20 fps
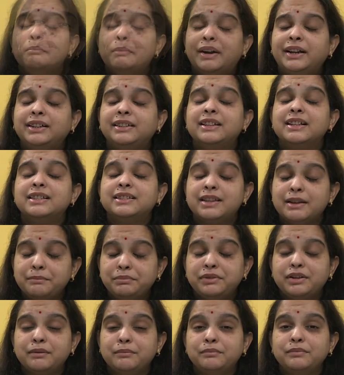but the
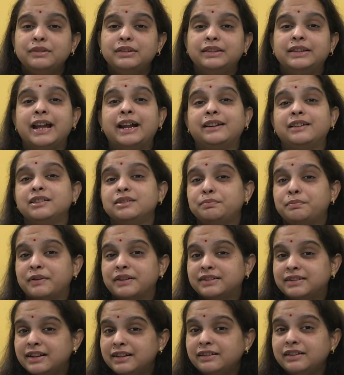symptom that is
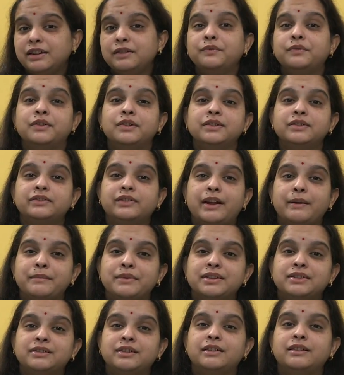present in first
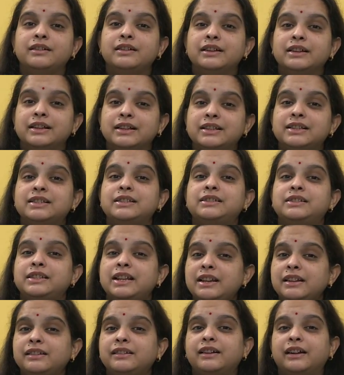trimester is
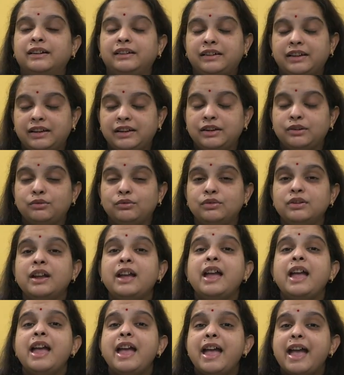still continued
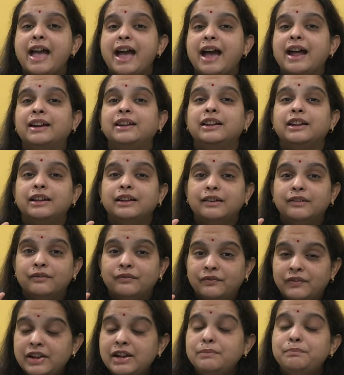and
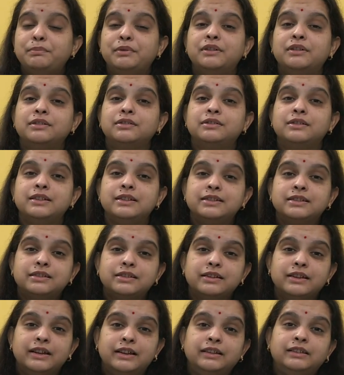will persist
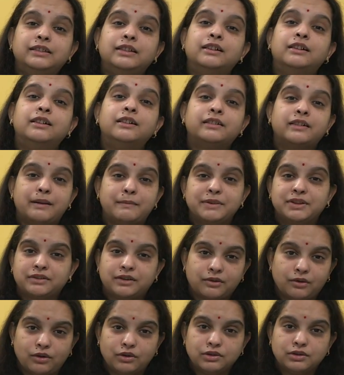in third
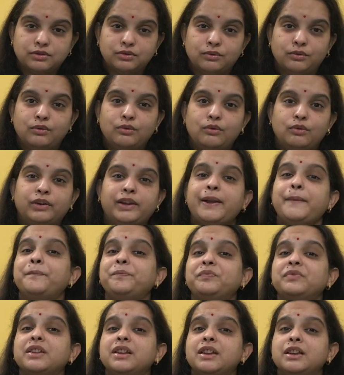trimester also.
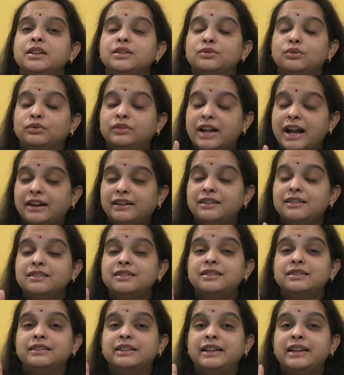Okay, so that
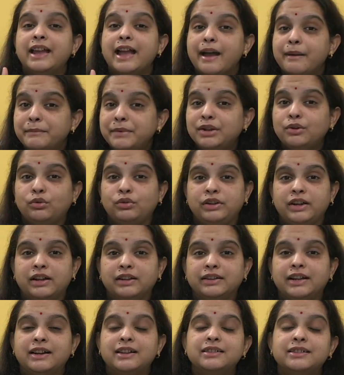is the
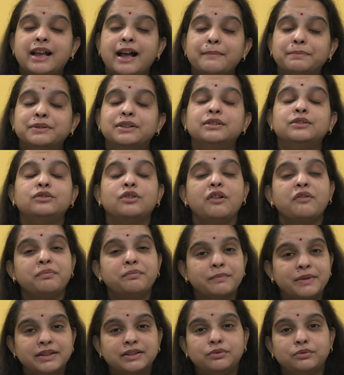amenorrhea, that is absence
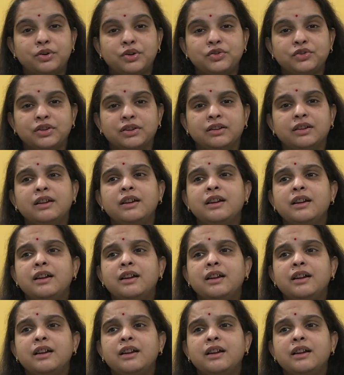of menstruation.